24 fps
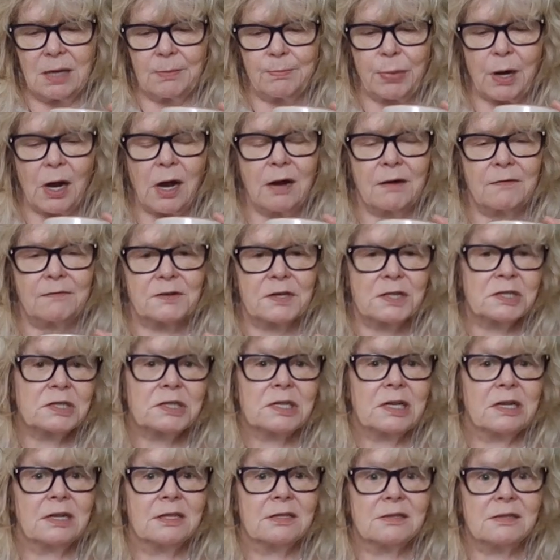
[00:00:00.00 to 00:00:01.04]

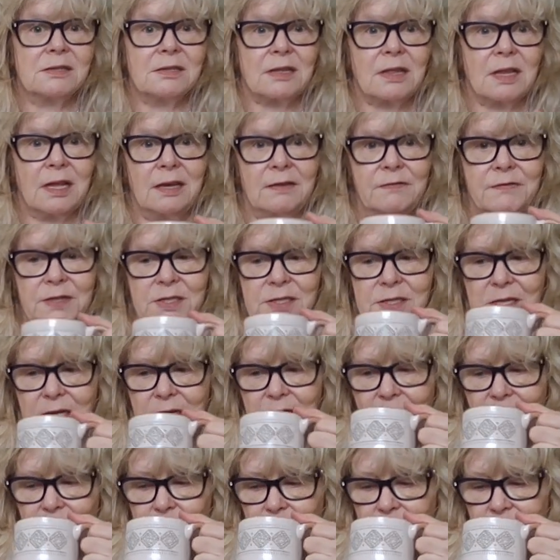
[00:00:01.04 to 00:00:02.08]
impoverish and enslave us
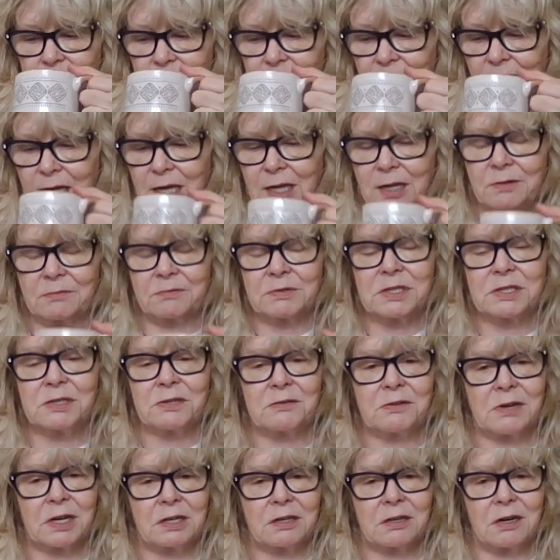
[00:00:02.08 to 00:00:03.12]
anyway, and
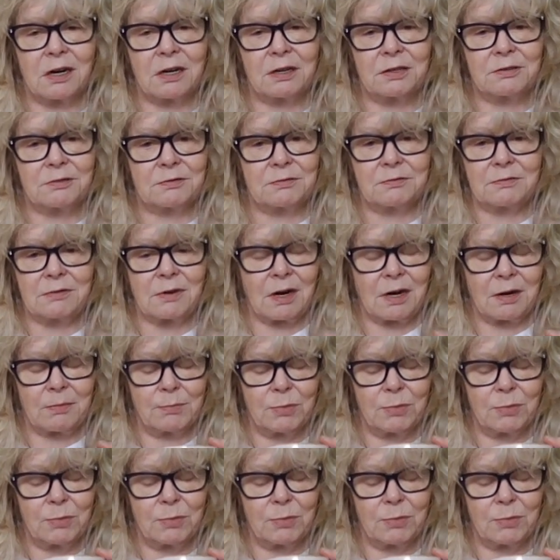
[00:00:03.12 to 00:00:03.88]
restrict our